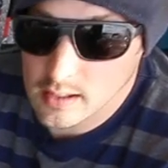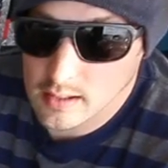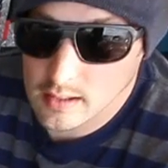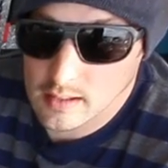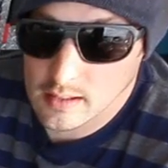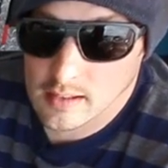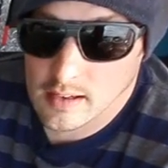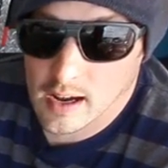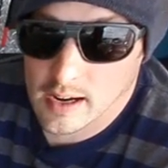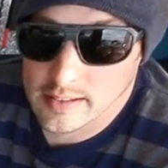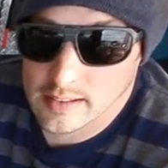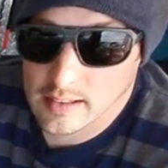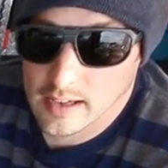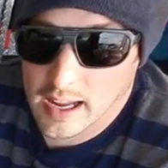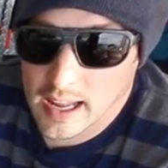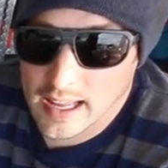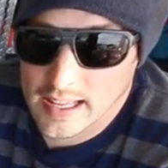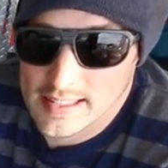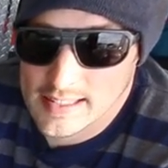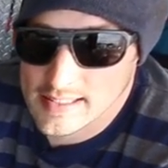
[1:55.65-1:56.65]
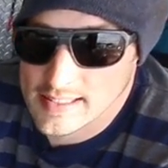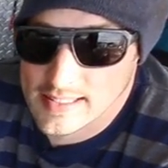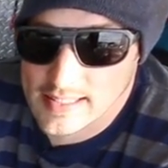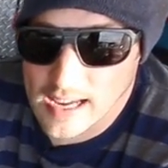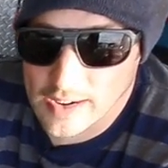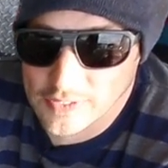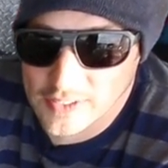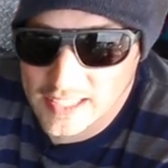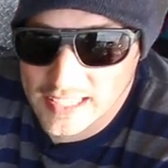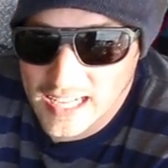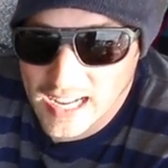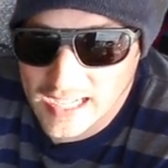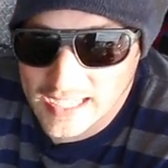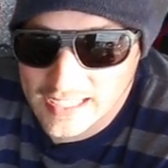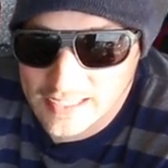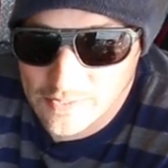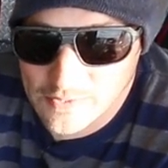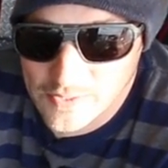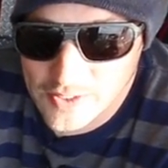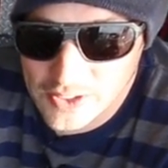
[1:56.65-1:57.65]
to hurt on your hands. It's definitely not
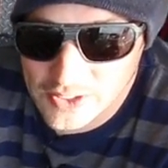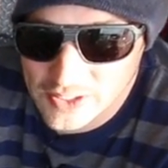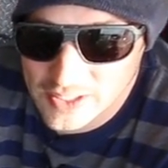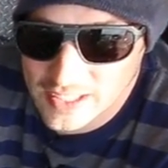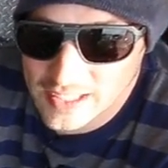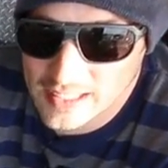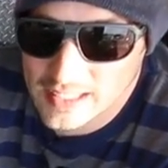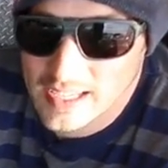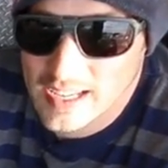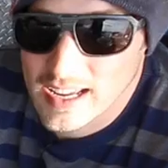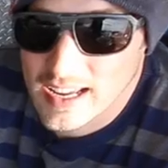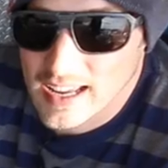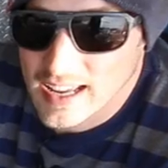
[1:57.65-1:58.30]
going to feel good.